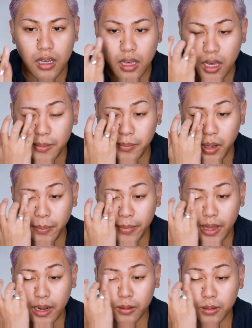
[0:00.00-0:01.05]
and pop
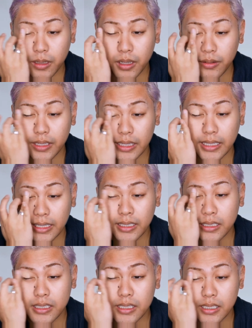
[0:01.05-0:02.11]
that all over the
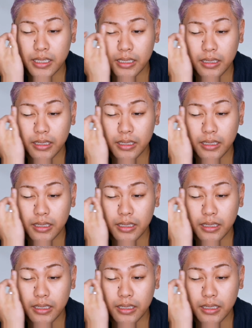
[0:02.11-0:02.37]
lids.